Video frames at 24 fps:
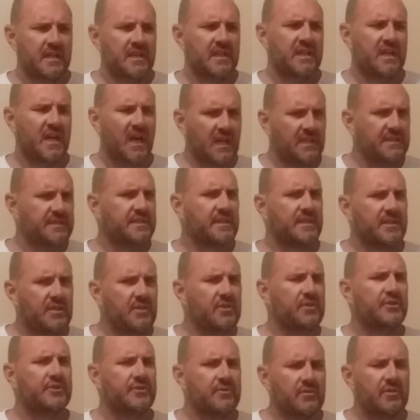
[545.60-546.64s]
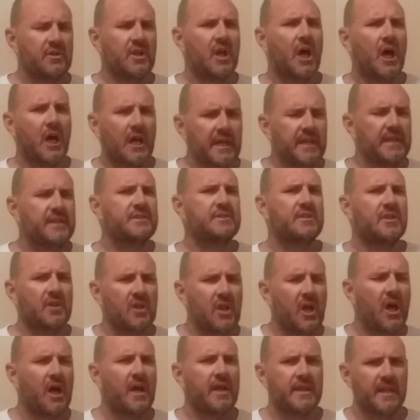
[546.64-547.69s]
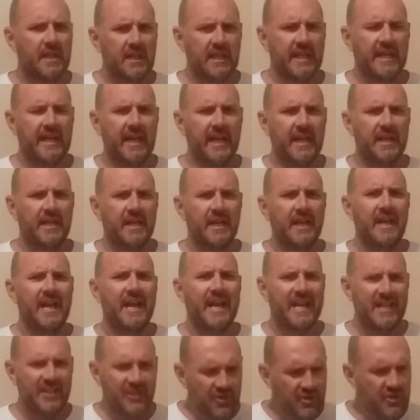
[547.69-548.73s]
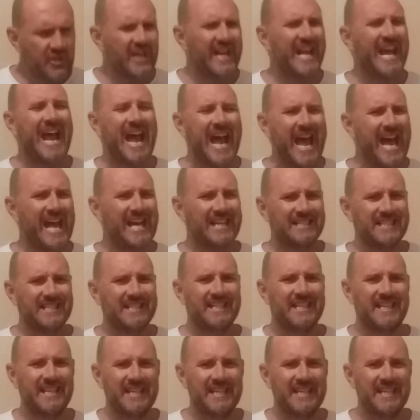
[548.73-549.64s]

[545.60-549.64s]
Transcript: constitutional law is the law of the land, and you should ask,